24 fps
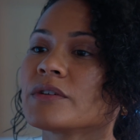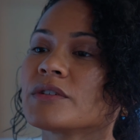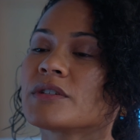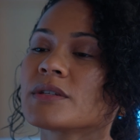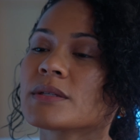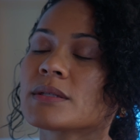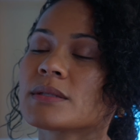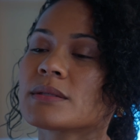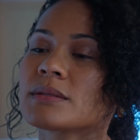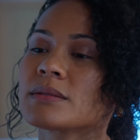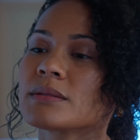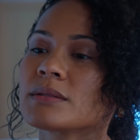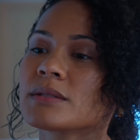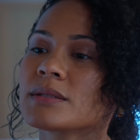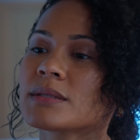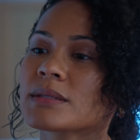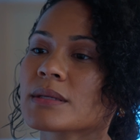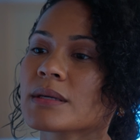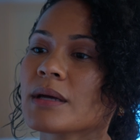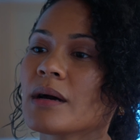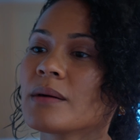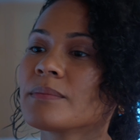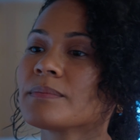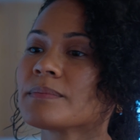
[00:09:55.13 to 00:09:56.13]
Just
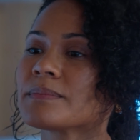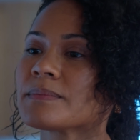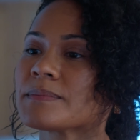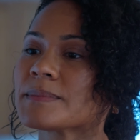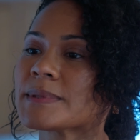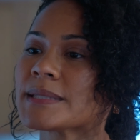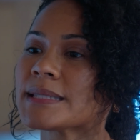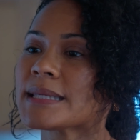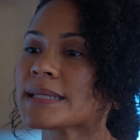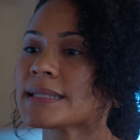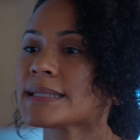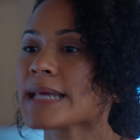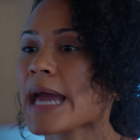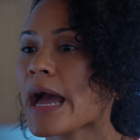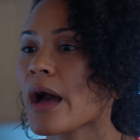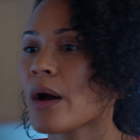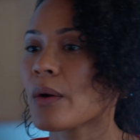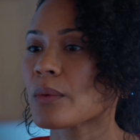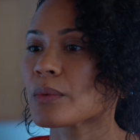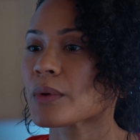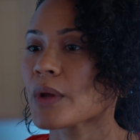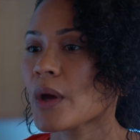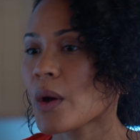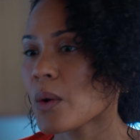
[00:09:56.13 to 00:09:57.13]
just come sit down,